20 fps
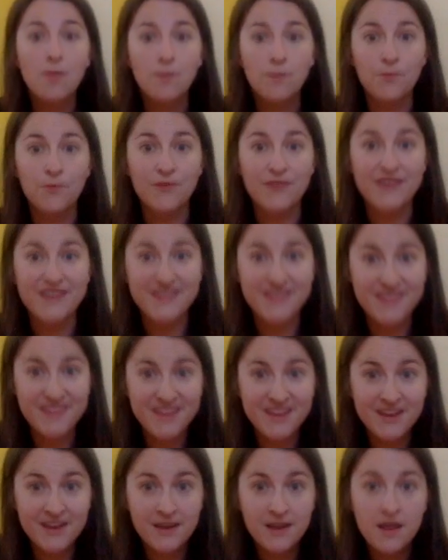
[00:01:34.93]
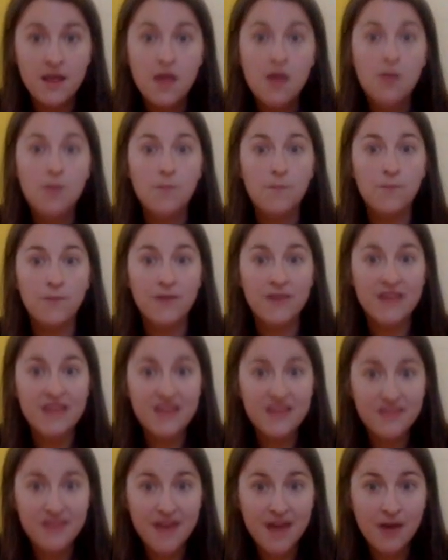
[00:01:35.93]
Breathe in,
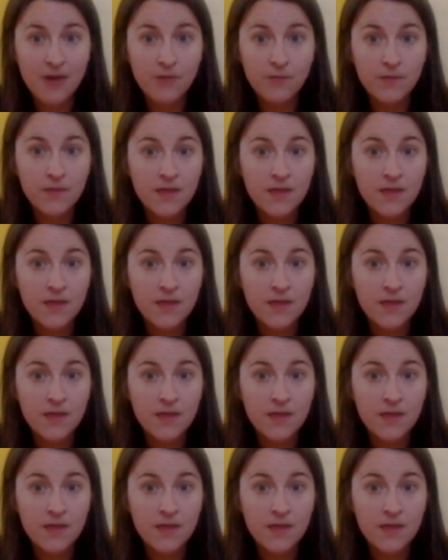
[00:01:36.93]
breathe out,